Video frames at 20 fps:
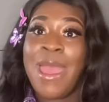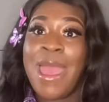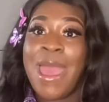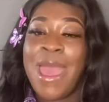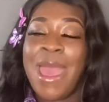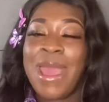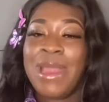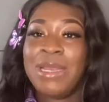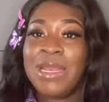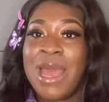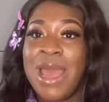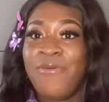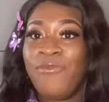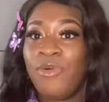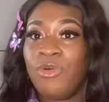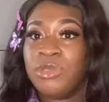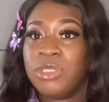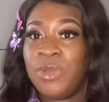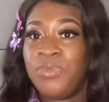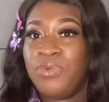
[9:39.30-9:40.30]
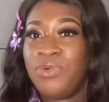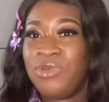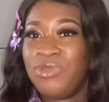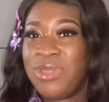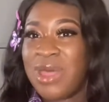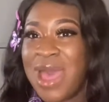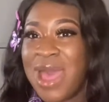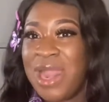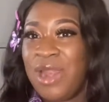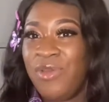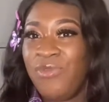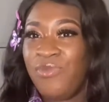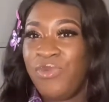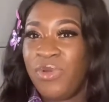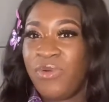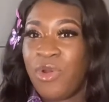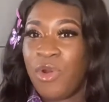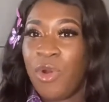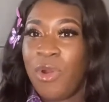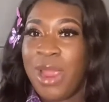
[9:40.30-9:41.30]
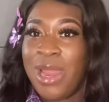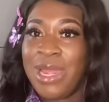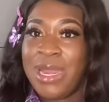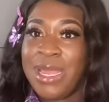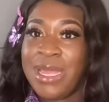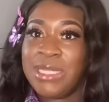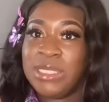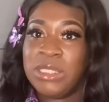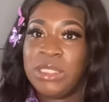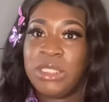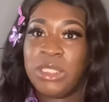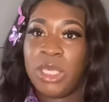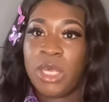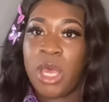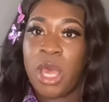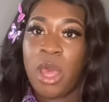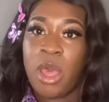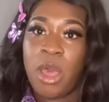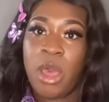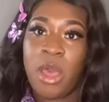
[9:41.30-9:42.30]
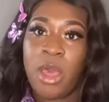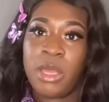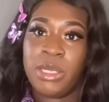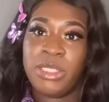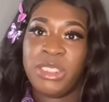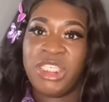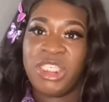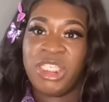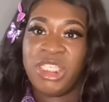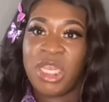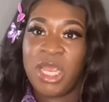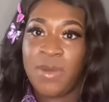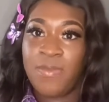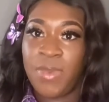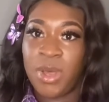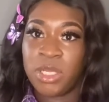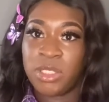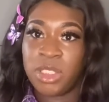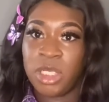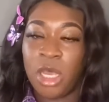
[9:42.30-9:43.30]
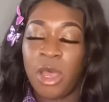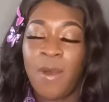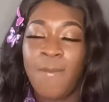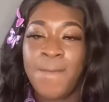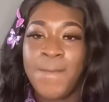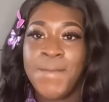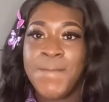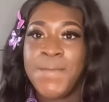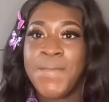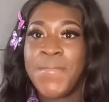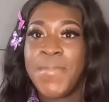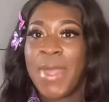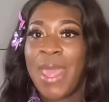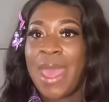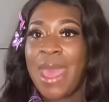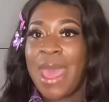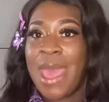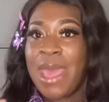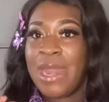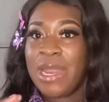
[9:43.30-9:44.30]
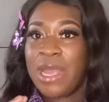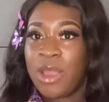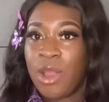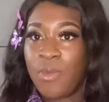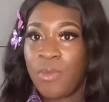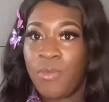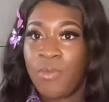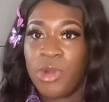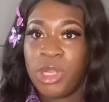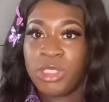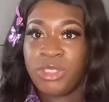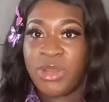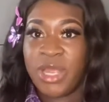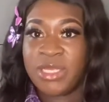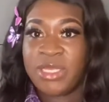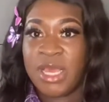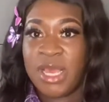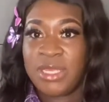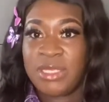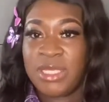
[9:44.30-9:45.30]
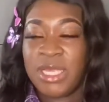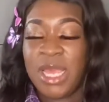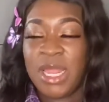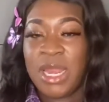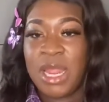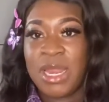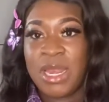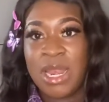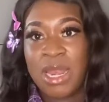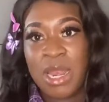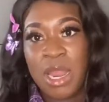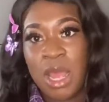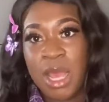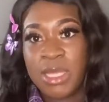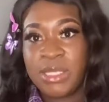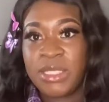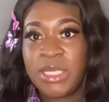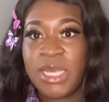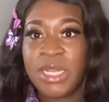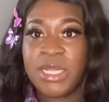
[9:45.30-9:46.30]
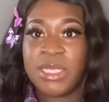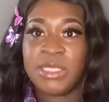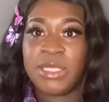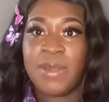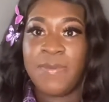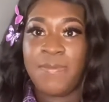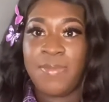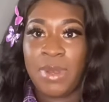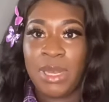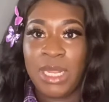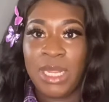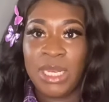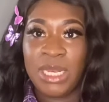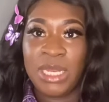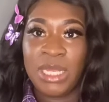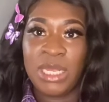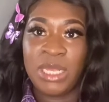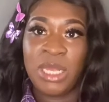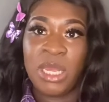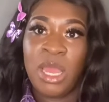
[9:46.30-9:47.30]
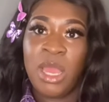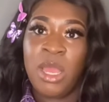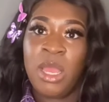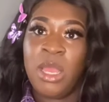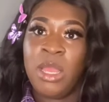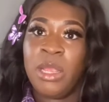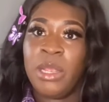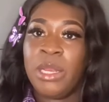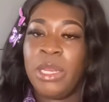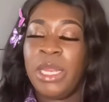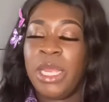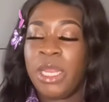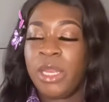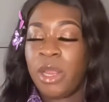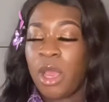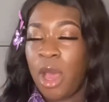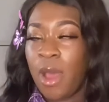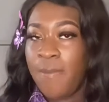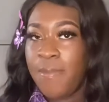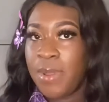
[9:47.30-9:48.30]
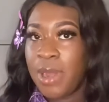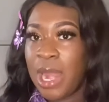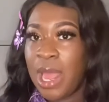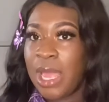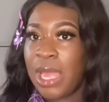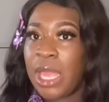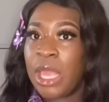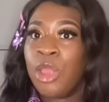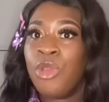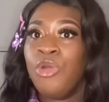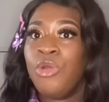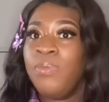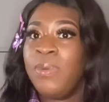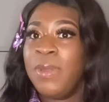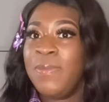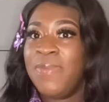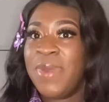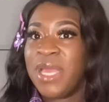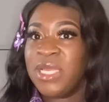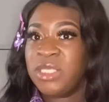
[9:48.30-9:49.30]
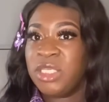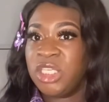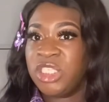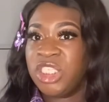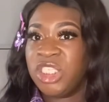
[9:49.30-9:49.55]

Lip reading: And I've also put the aloe vera oil into her shea butter, and I moisturize her skin, and her skin has completely cleared up. Like, it could be better.